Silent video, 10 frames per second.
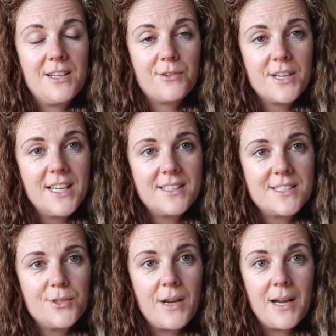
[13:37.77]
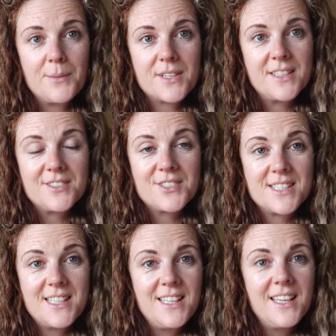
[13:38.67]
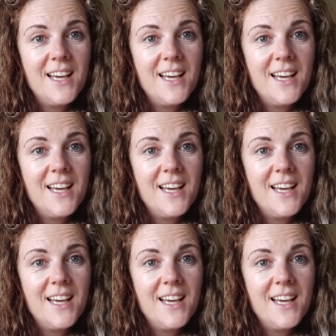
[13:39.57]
Create this new habit and just see